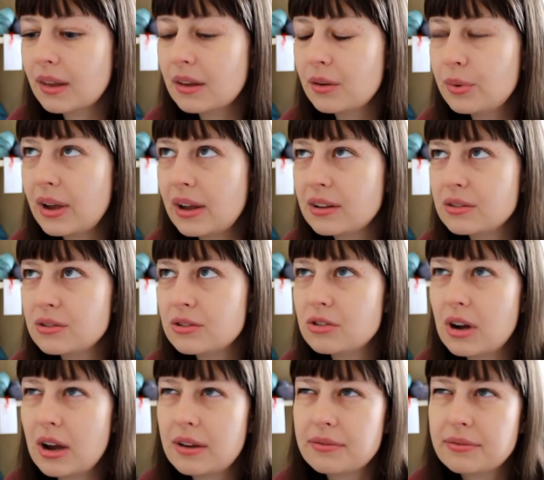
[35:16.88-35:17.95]
we had to
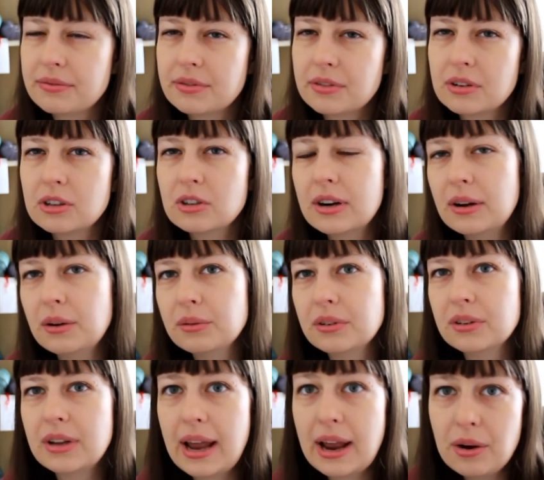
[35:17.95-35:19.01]
drive for around
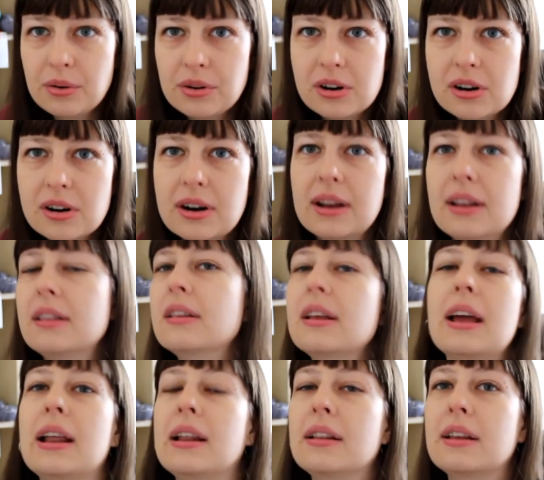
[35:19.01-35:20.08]
an hour, and
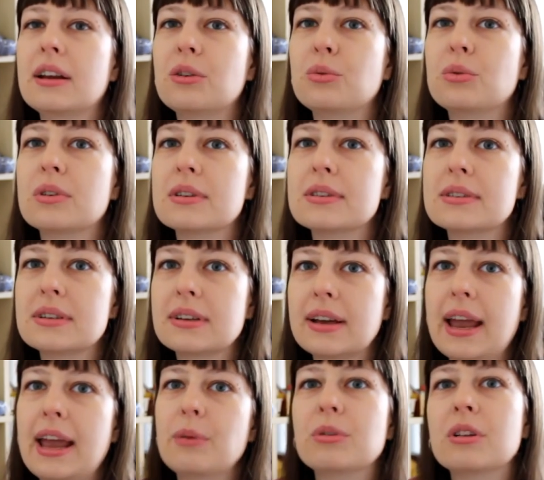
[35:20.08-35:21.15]
then there was a
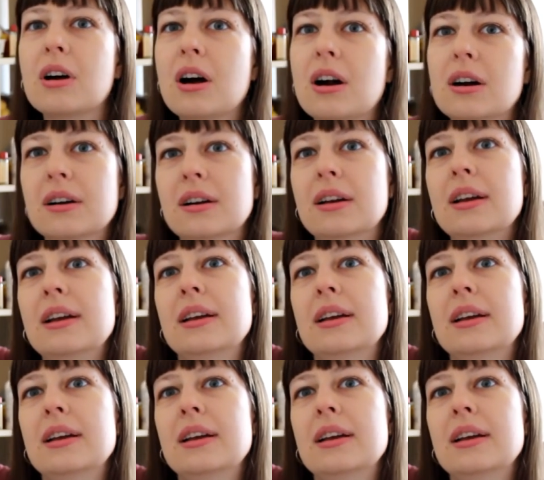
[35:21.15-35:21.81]
cable car